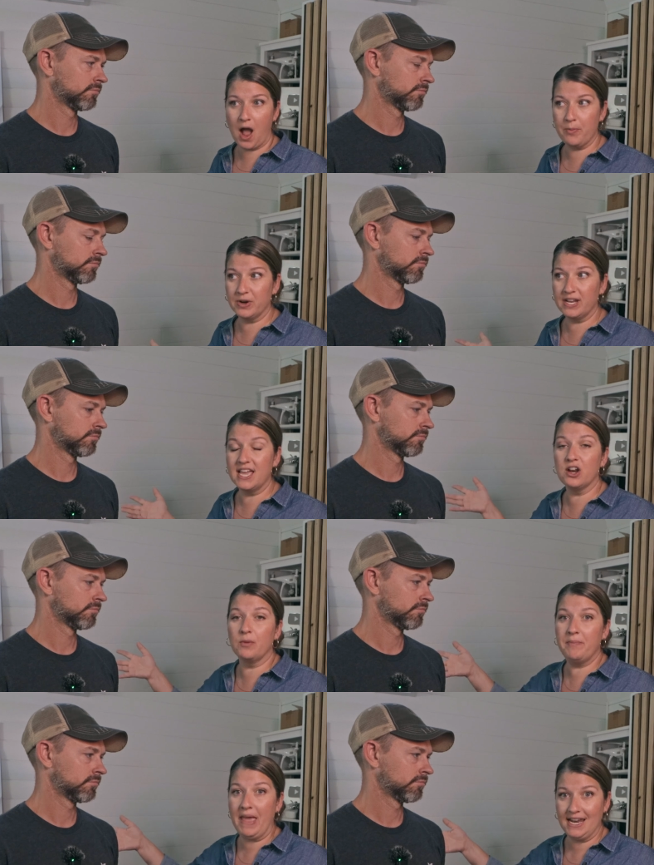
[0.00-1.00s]
Speaker 1: property in
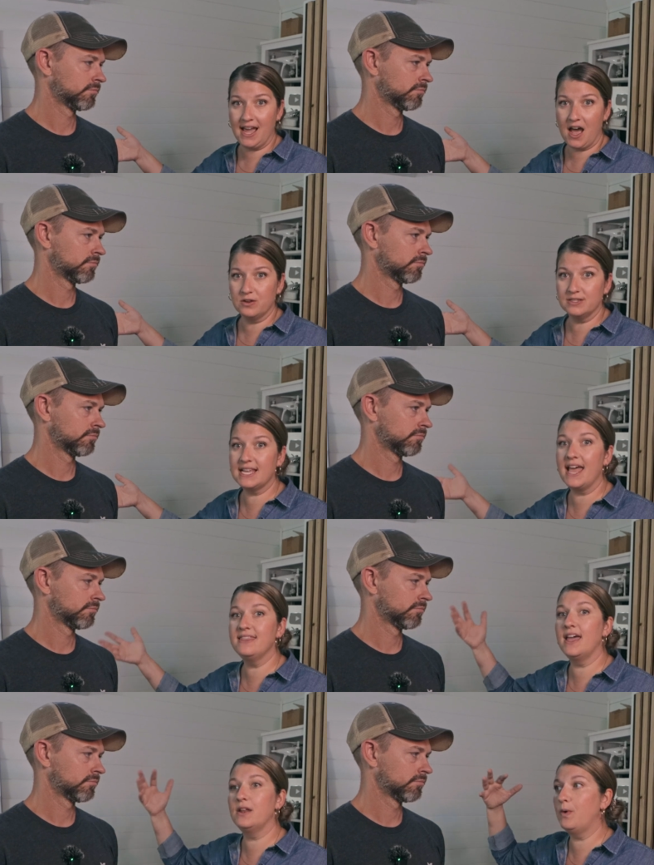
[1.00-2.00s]
our main house.
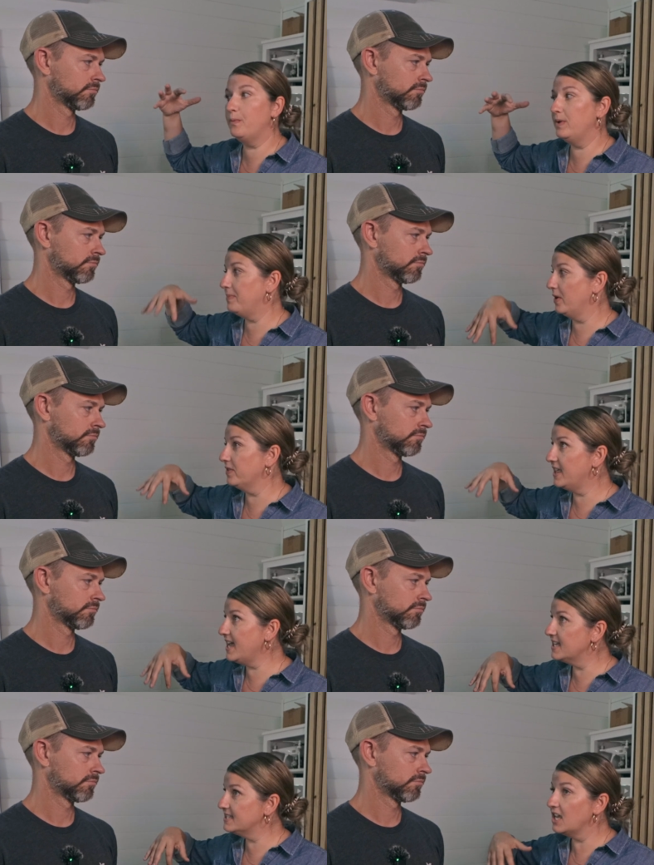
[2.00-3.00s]
And then when we built
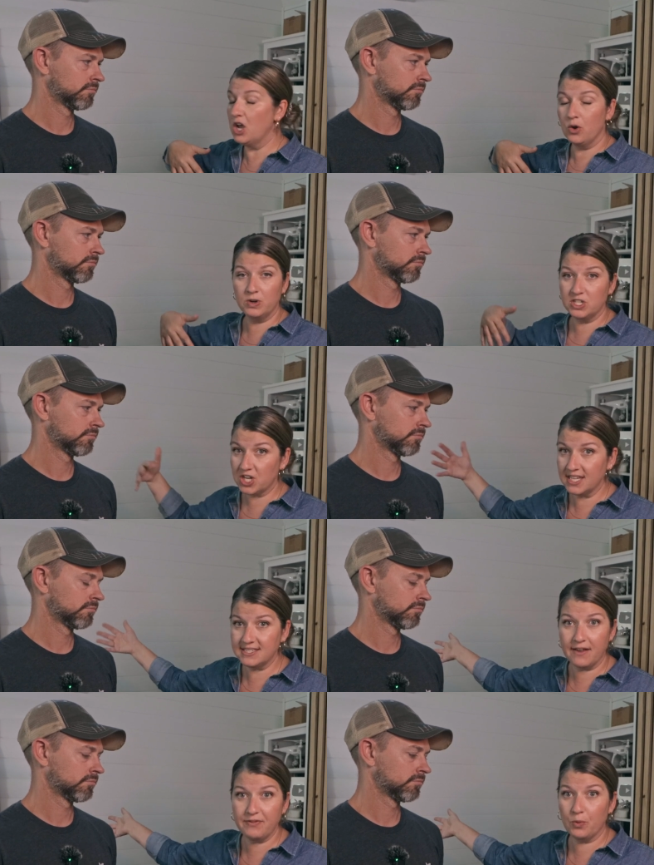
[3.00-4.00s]
this, we
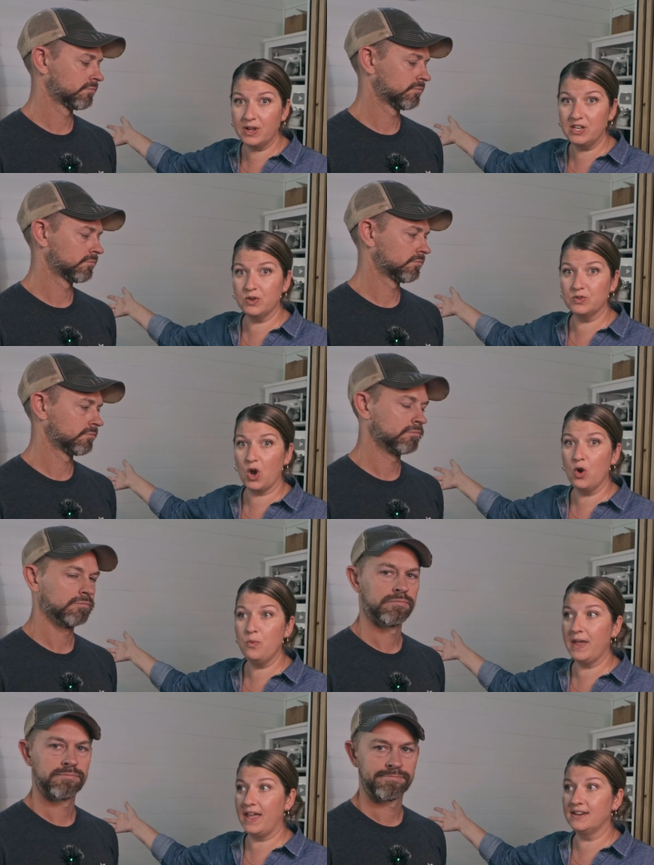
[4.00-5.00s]
just left the windows
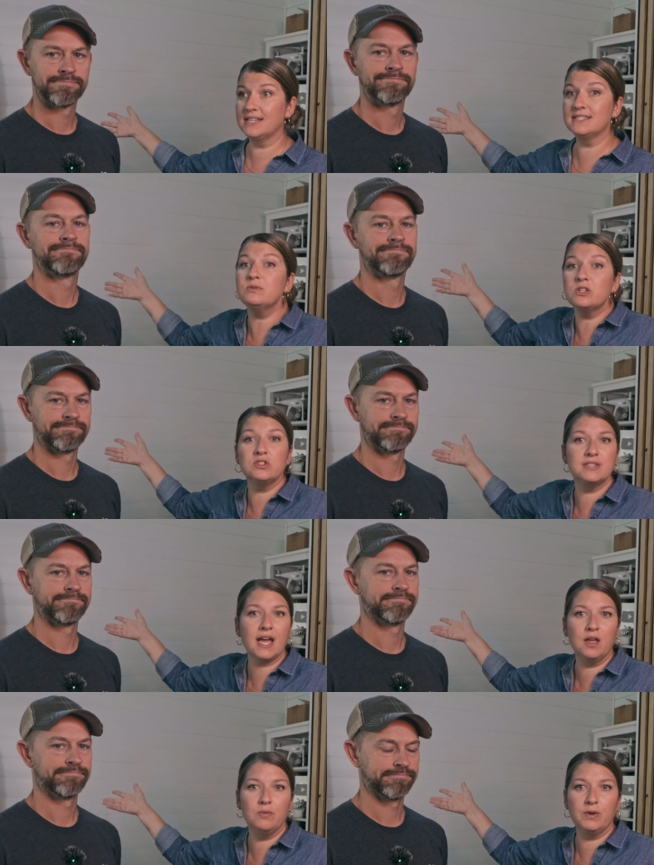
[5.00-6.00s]
open because it was our
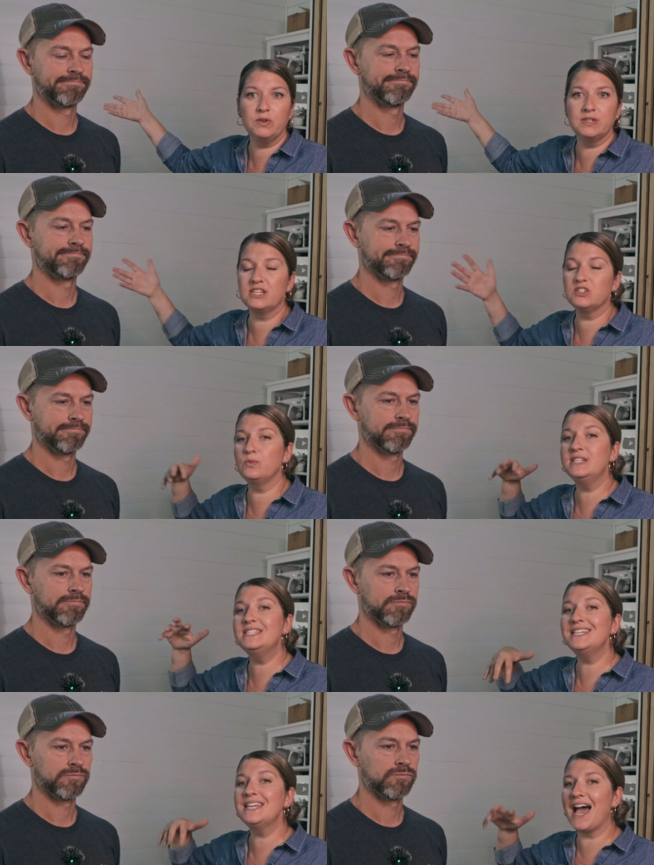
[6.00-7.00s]
second building. So we
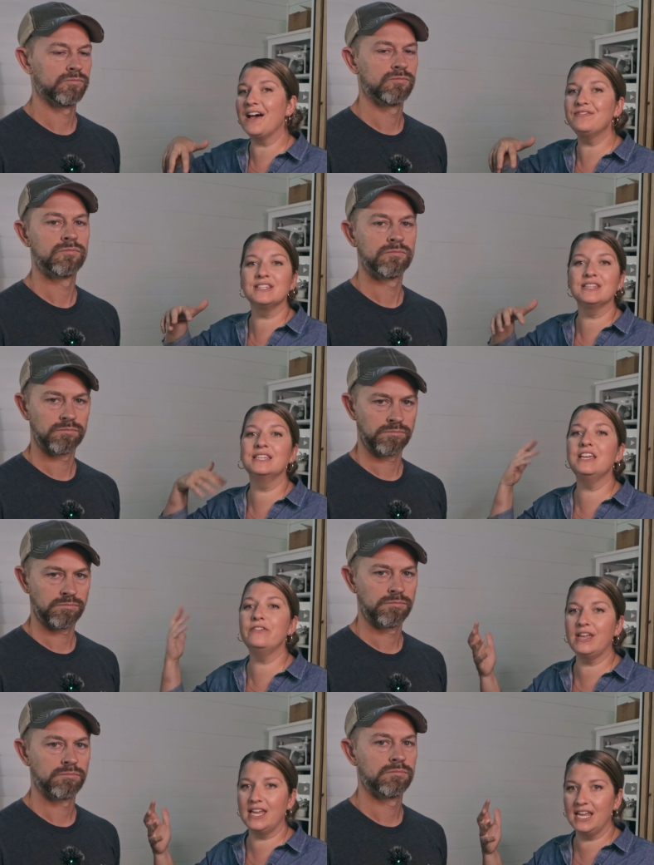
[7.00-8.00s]
didn't have to
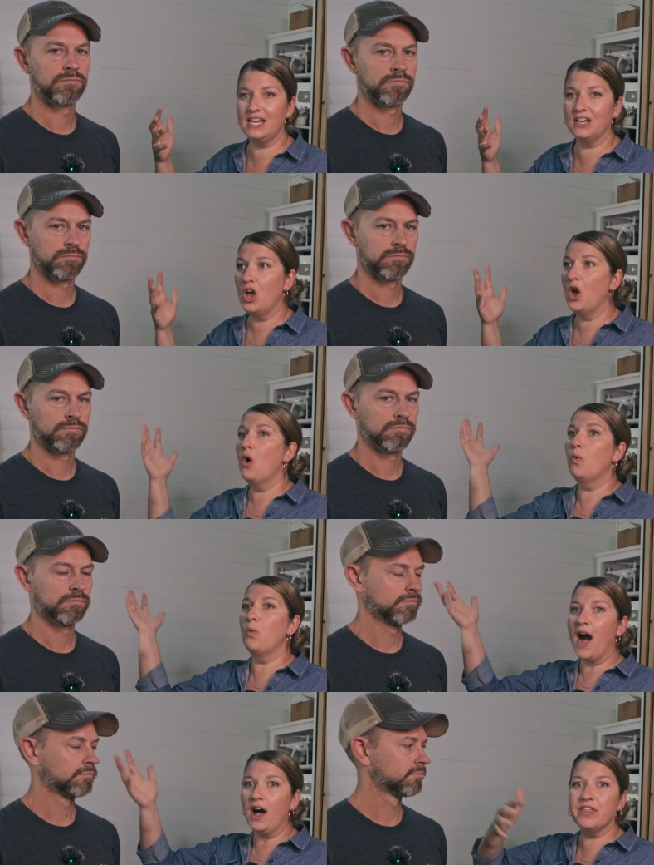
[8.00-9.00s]
live in it
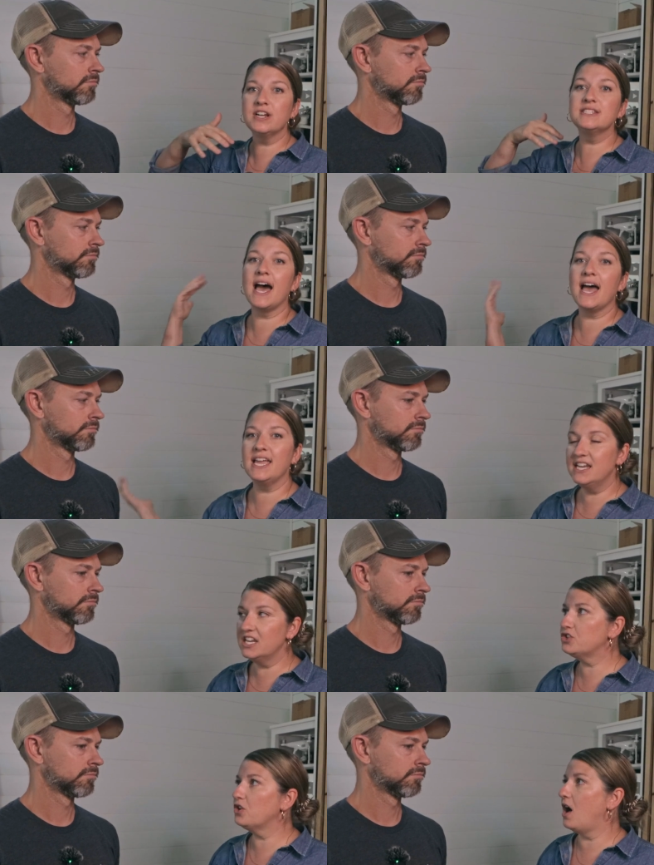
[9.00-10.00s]
while there's that
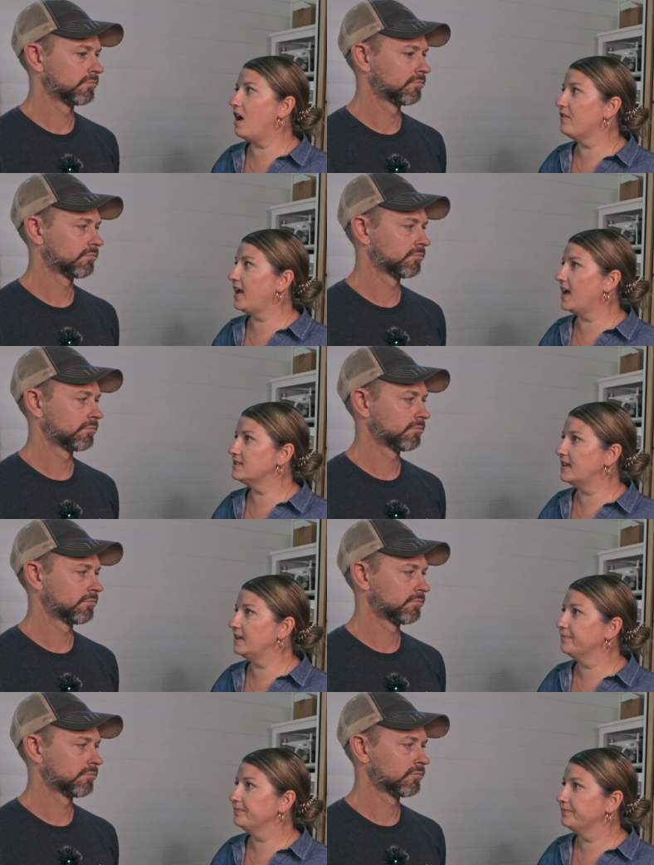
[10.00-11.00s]
initial off gassing.